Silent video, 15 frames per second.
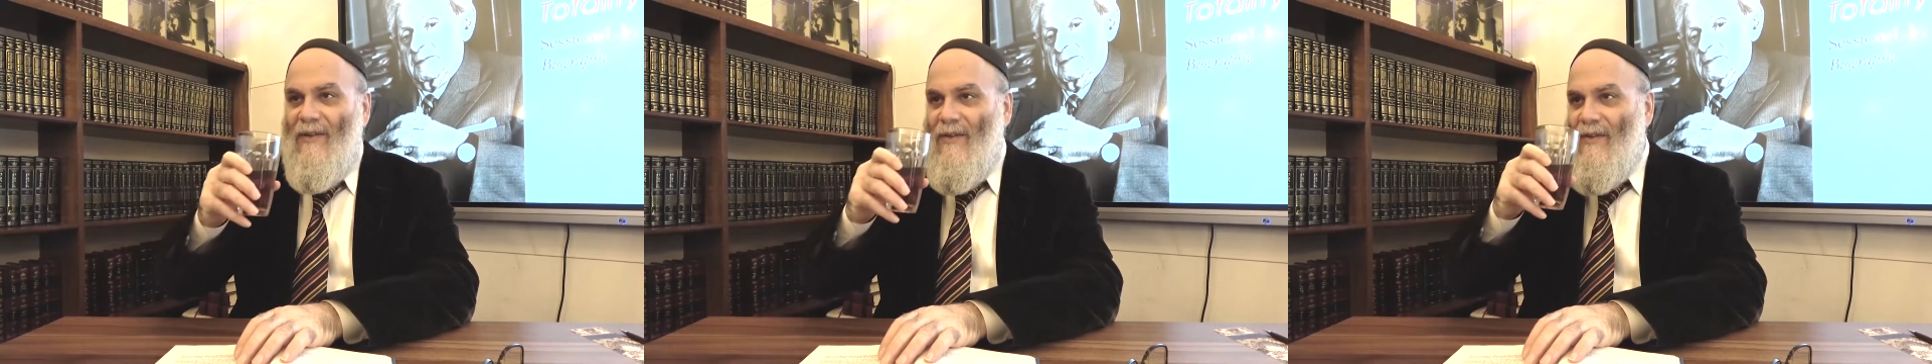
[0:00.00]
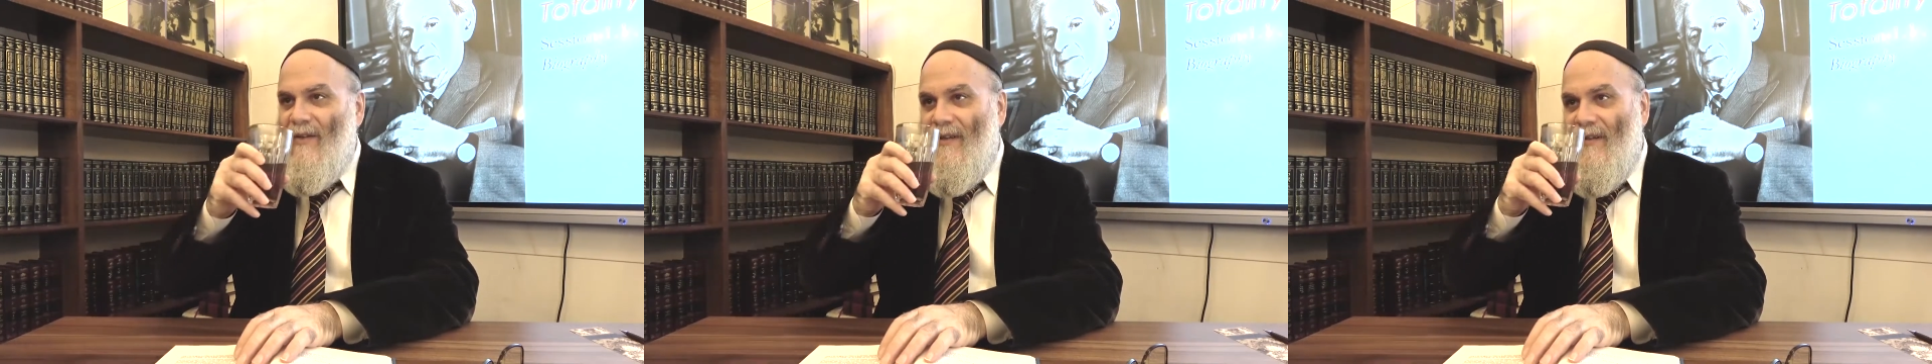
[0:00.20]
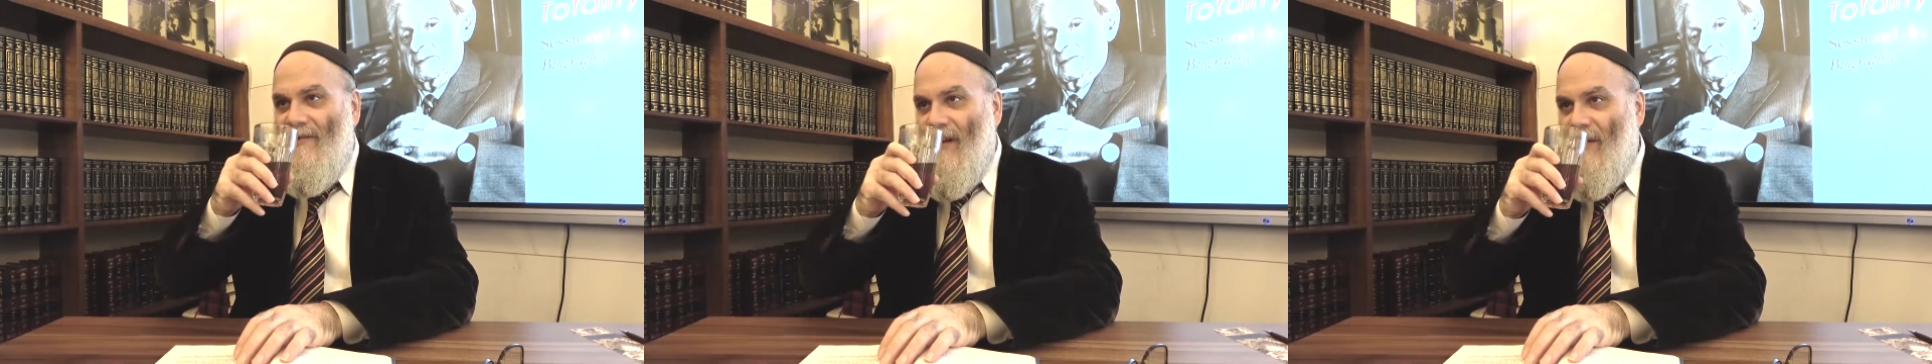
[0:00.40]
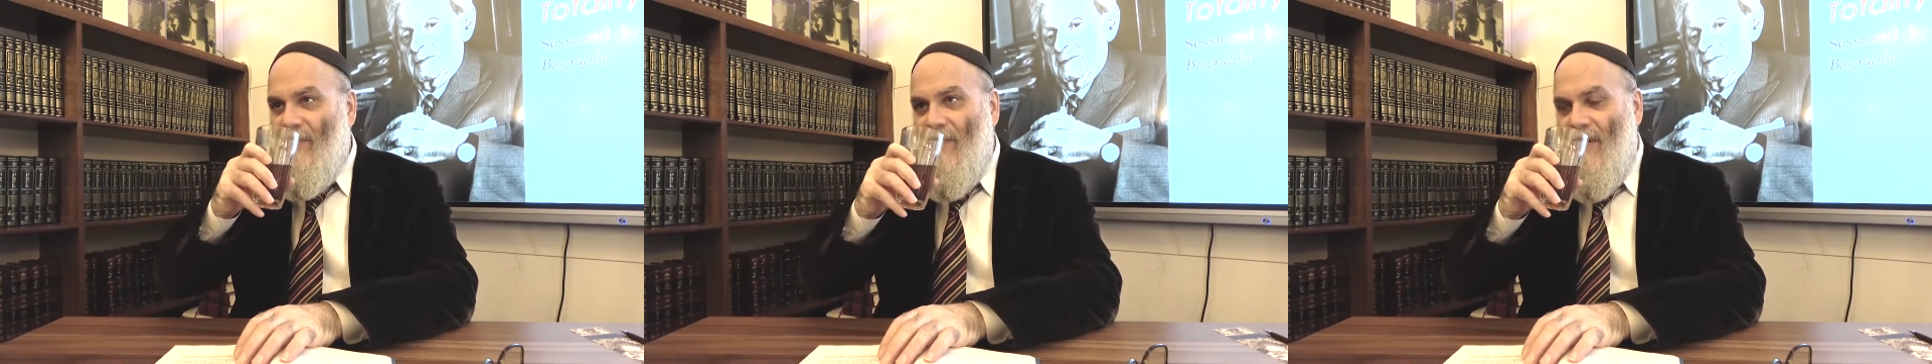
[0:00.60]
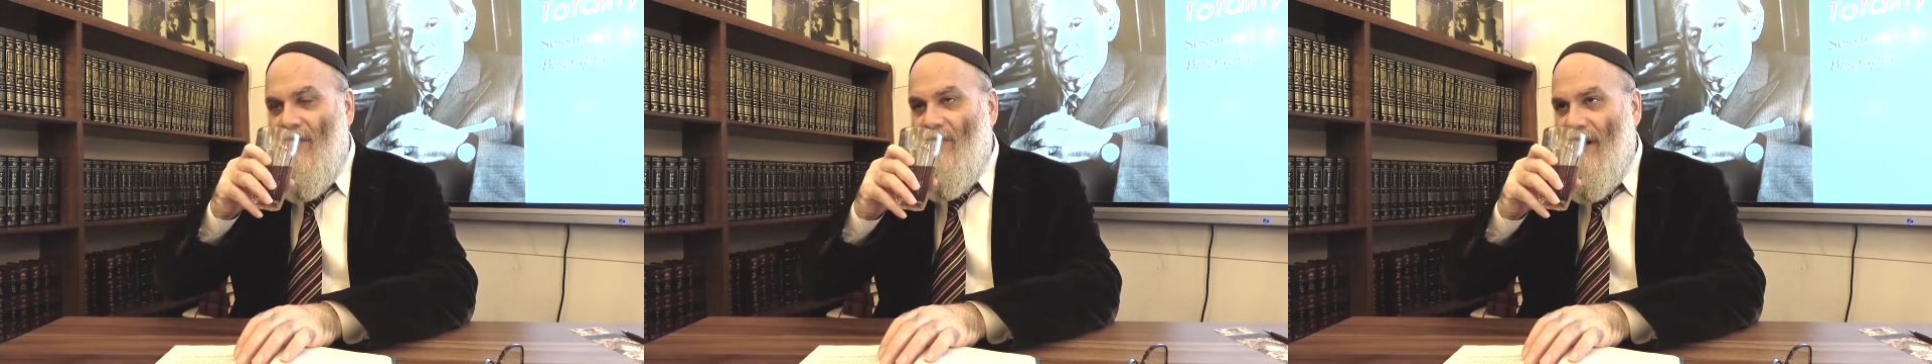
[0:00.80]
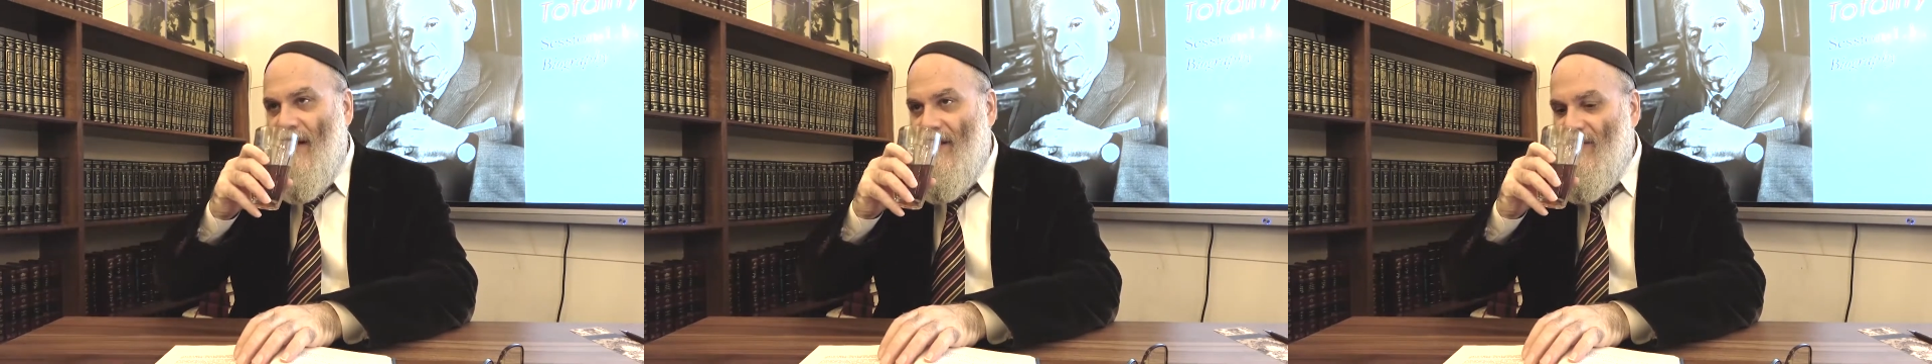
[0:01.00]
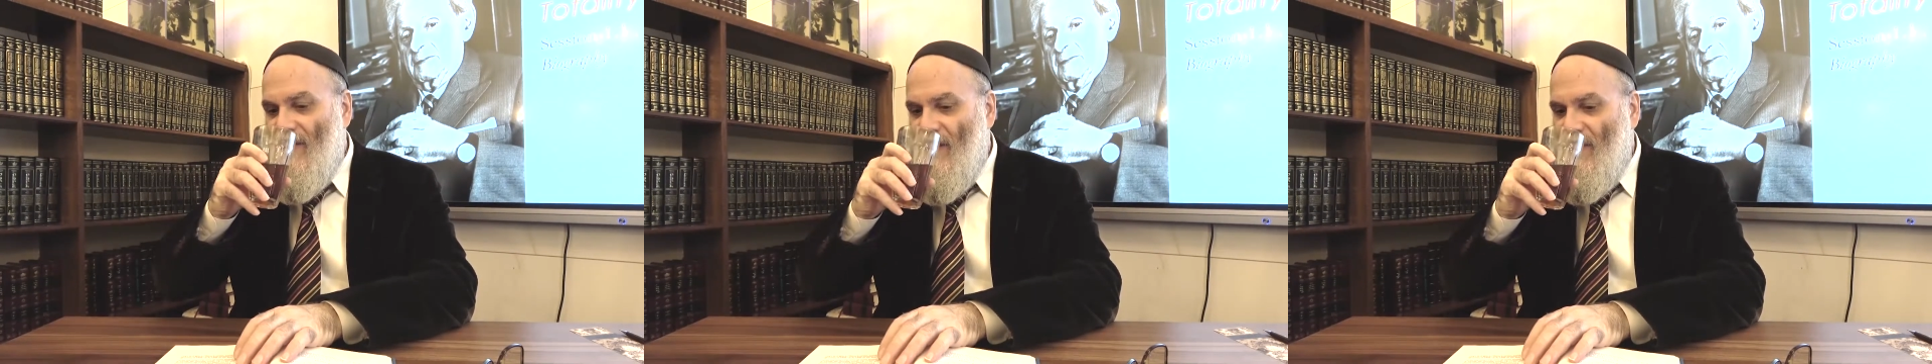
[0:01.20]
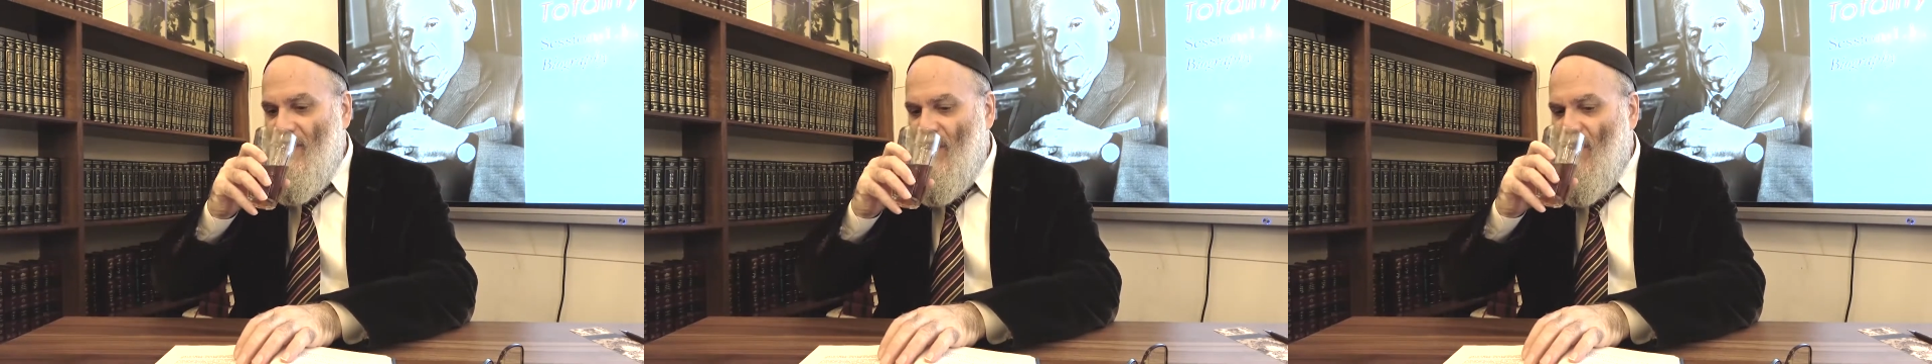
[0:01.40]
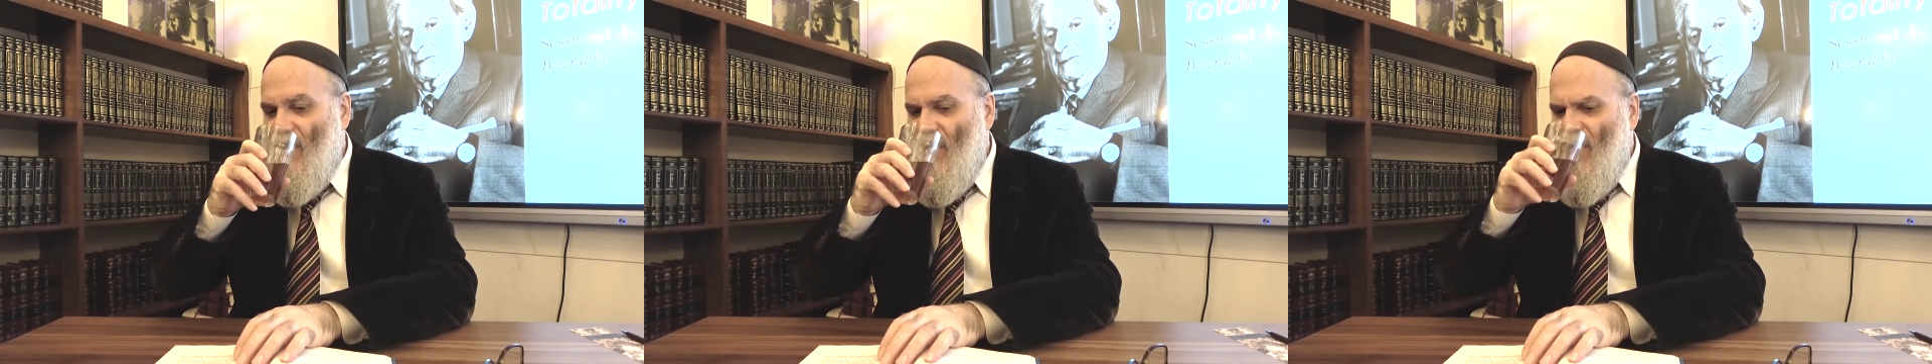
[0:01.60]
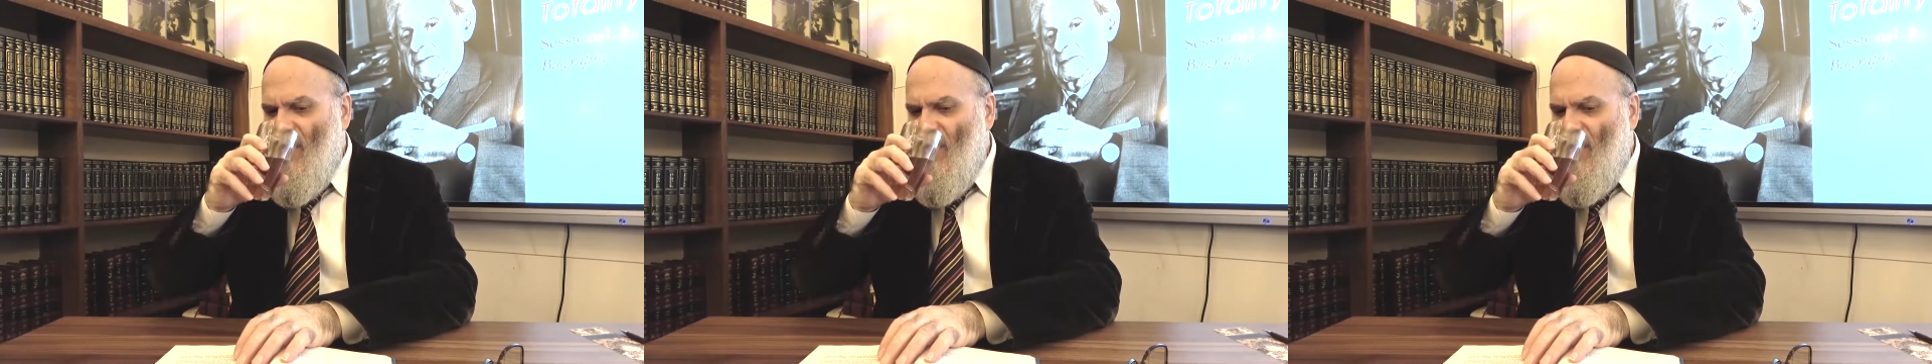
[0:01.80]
Just to develop our reading skills here.